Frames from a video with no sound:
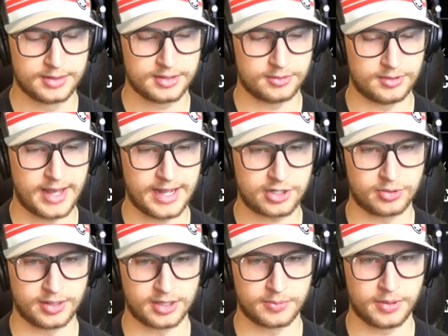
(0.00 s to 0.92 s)
So
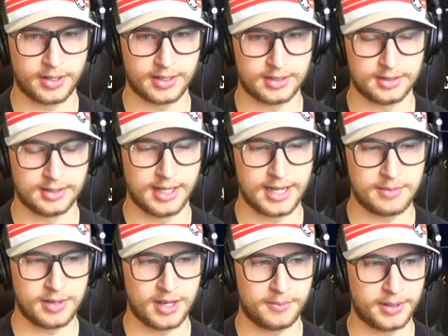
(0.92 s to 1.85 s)
naturally, they're probably going to
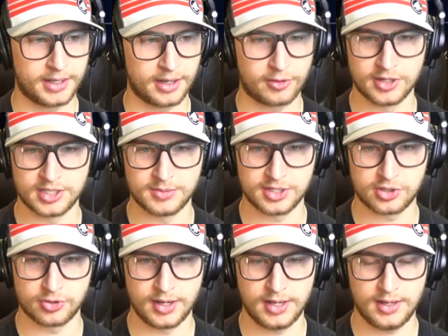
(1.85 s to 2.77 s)
light me up like a
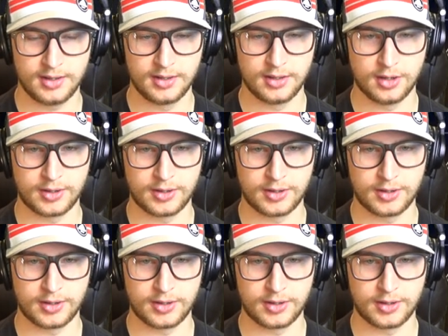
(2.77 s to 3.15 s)
Christmas tree.